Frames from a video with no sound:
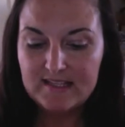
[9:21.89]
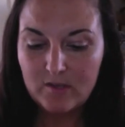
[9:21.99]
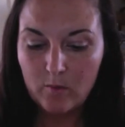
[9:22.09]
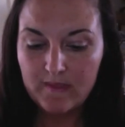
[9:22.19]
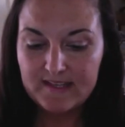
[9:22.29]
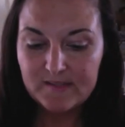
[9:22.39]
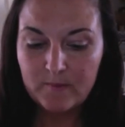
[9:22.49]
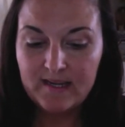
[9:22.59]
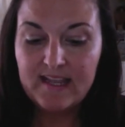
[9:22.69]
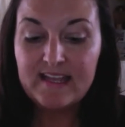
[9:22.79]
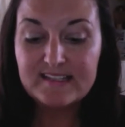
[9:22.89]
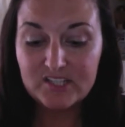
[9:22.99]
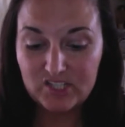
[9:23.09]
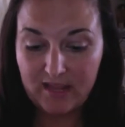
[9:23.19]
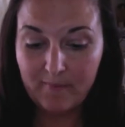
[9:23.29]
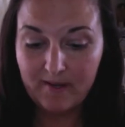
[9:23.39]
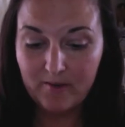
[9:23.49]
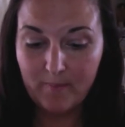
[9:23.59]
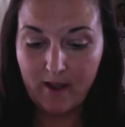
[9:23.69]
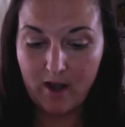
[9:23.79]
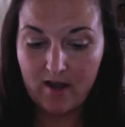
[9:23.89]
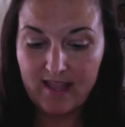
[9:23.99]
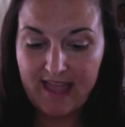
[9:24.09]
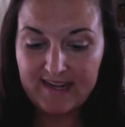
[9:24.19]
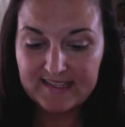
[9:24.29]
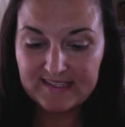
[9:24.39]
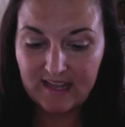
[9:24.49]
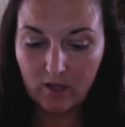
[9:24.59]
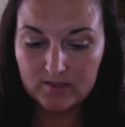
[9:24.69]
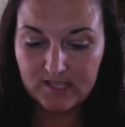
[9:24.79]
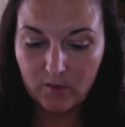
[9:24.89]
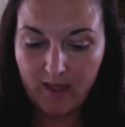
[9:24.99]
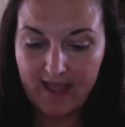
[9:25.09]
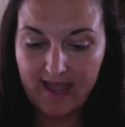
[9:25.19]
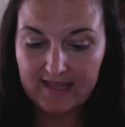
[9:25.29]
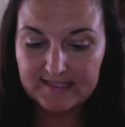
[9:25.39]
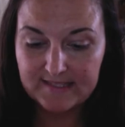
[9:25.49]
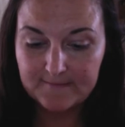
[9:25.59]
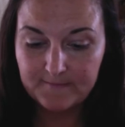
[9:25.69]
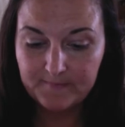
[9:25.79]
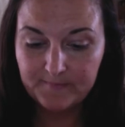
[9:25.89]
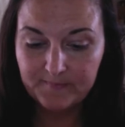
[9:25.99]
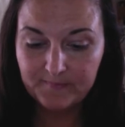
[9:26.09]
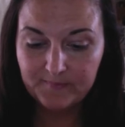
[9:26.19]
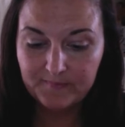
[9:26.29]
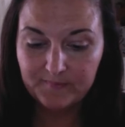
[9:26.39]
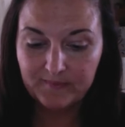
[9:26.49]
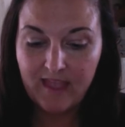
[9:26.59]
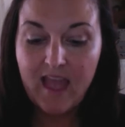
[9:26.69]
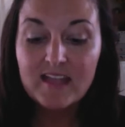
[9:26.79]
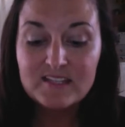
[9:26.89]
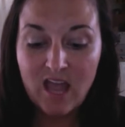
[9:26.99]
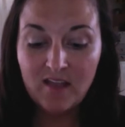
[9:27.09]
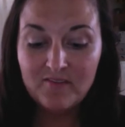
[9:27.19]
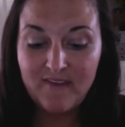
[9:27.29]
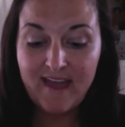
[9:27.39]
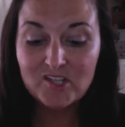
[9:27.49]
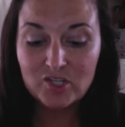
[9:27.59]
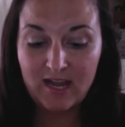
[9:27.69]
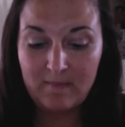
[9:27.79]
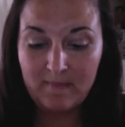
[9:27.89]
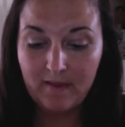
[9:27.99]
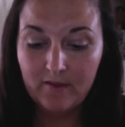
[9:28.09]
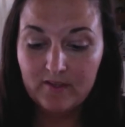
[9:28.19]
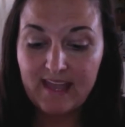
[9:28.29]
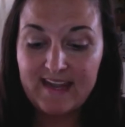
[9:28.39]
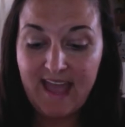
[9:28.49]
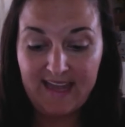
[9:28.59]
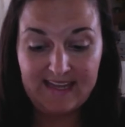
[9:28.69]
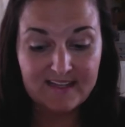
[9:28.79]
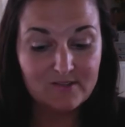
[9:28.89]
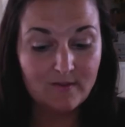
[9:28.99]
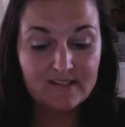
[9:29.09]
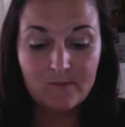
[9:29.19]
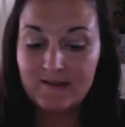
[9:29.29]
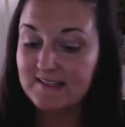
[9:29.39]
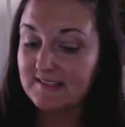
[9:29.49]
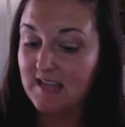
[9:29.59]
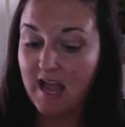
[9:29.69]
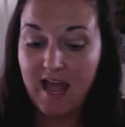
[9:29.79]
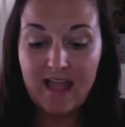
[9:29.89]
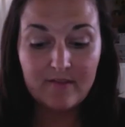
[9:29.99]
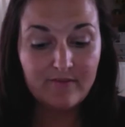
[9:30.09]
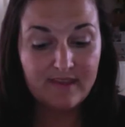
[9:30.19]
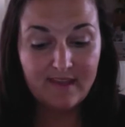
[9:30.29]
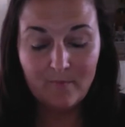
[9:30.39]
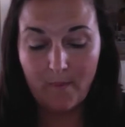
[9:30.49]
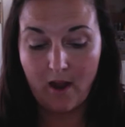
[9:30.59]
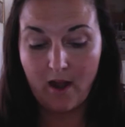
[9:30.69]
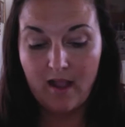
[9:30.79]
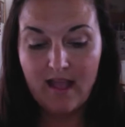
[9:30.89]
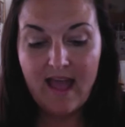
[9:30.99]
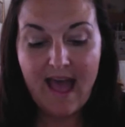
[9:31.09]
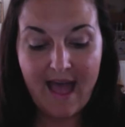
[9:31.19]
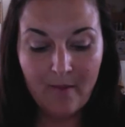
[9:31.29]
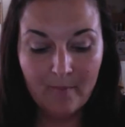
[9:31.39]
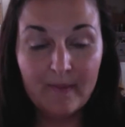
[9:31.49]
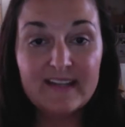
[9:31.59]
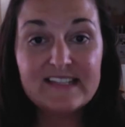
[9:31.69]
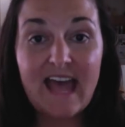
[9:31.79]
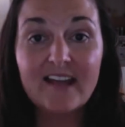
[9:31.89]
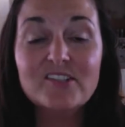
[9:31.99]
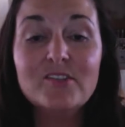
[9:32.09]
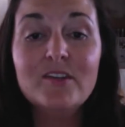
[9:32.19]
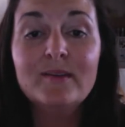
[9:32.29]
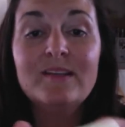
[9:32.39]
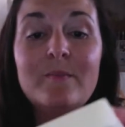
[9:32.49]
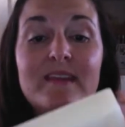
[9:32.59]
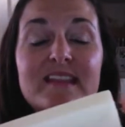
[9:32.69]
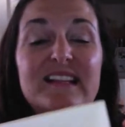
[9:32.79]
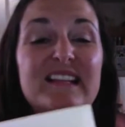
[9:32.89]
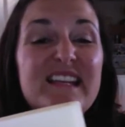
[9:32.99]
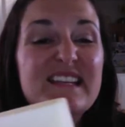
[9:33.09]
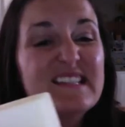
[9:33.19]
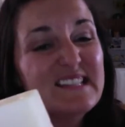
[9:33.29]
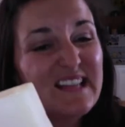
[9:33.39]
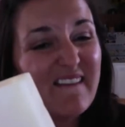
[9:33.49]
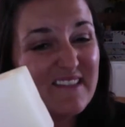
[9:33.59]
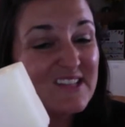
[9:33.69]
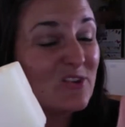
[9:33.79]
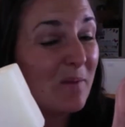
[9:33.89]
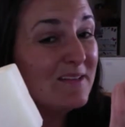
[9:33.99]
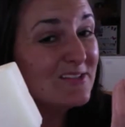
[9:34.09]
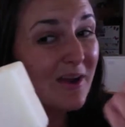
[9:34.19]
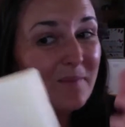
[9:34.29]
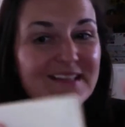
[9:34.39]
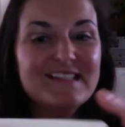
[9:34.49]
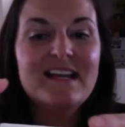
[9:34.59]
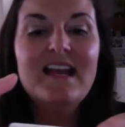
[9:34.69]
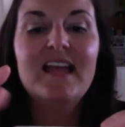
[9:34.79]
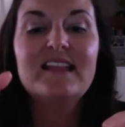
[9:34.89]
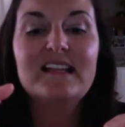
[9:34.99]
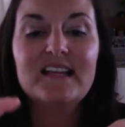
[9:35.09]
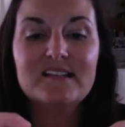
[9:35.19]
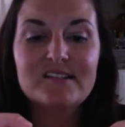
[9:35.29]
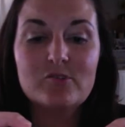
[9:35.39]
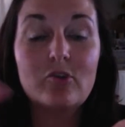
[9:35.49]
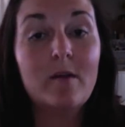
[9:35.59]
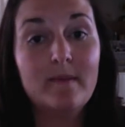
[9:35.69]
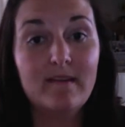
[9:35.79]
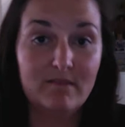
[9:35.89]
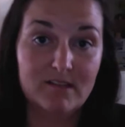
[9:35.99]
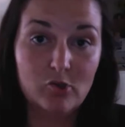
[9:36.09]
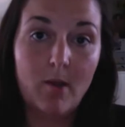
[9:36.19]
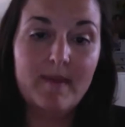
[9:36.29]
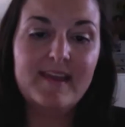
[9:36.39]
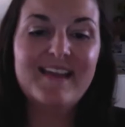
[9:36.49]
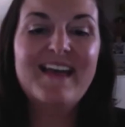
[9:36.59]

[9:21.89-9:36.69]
So this one, it's a shea butter bar, and it also has non-fat dry milk and honey. So this one is not a vegan bar, but it's actually going to be the least of the scrubbies, the least scrubby of the scrubby.